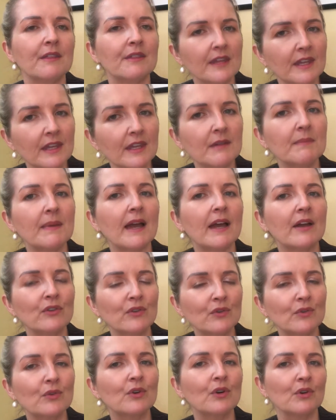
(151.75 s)
think
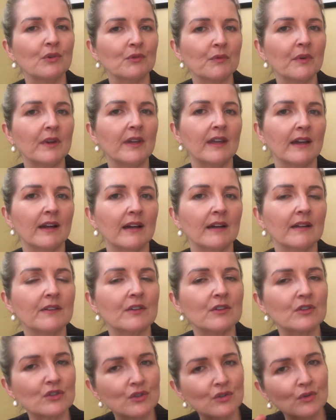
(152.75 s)
about your career,
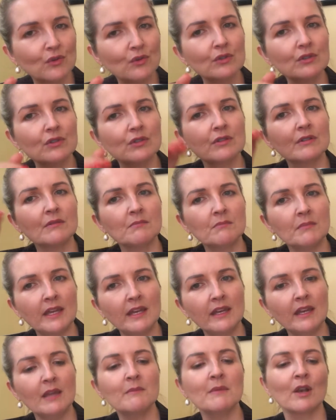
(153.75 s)
the short,
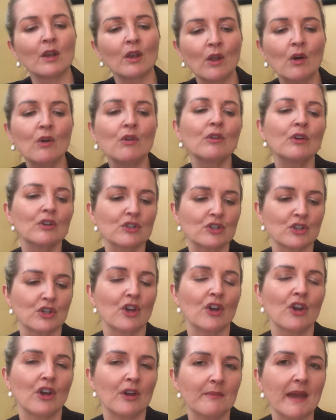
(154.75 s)
medium, and longer
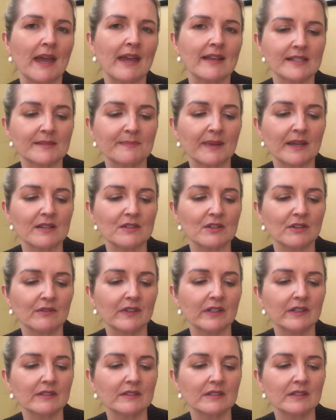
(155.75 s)
term aspects
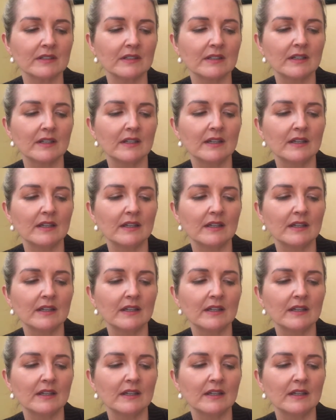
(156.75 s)
of it.